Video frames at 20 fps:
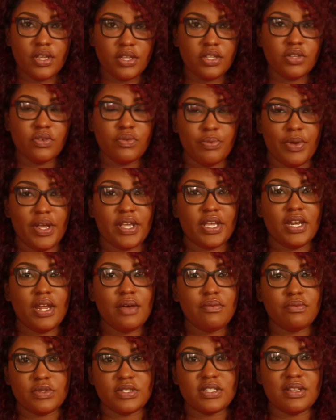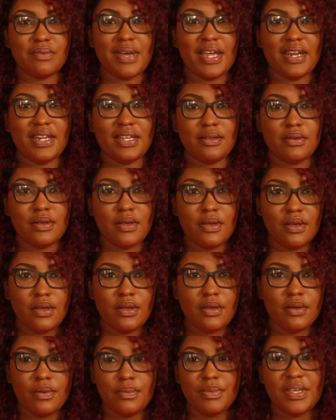you break it up with somebody,
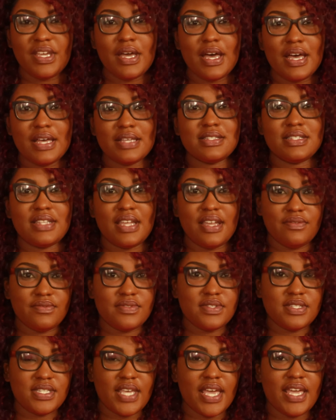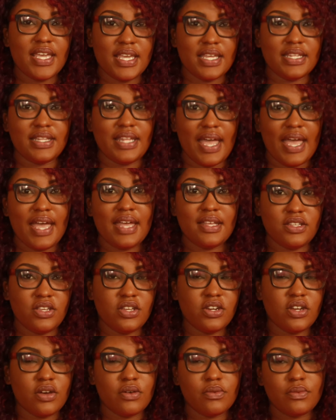because they've taken that,
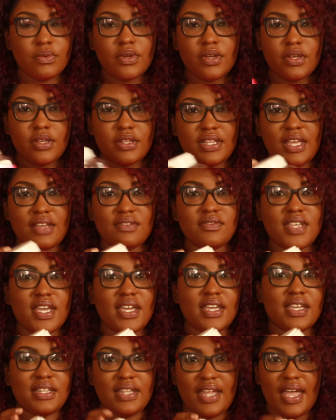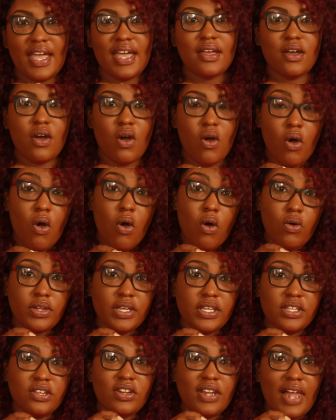they've taken that hole
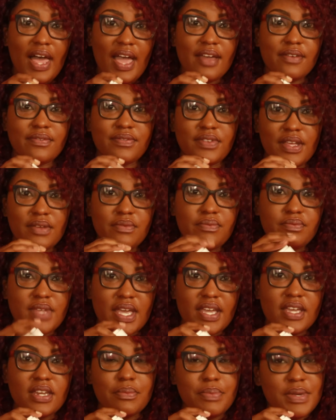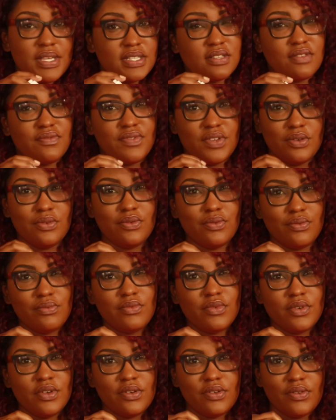in your life. They've taken a piece of you
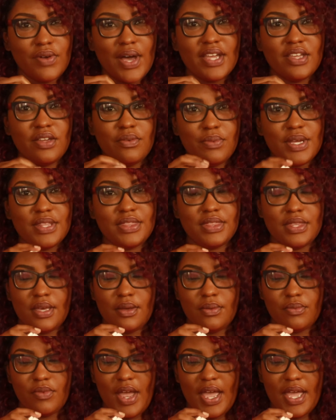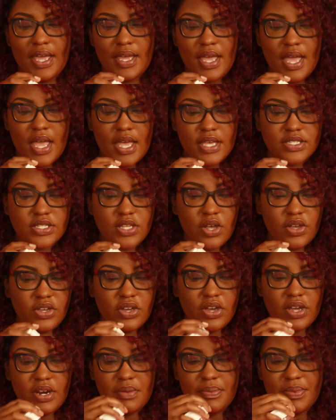while you're with them, right? So you're
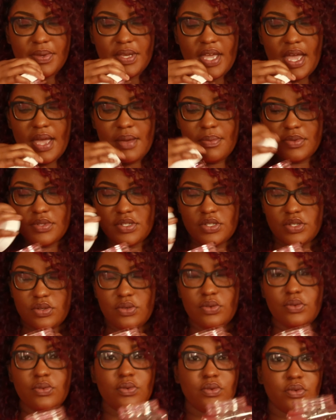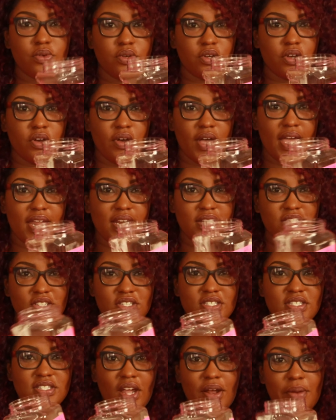going to be able to go ahead and
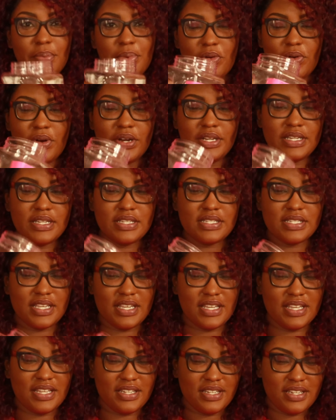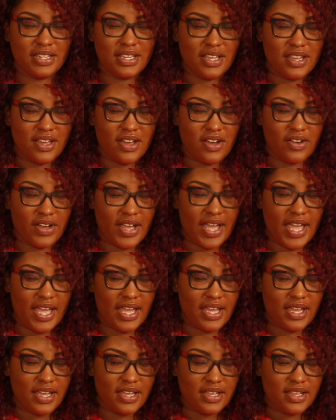just start pouring this in,
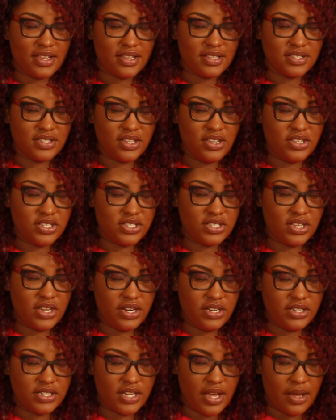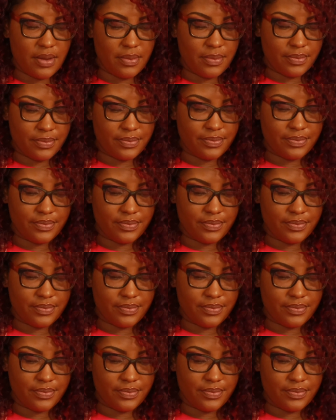okay? So you're just going to dump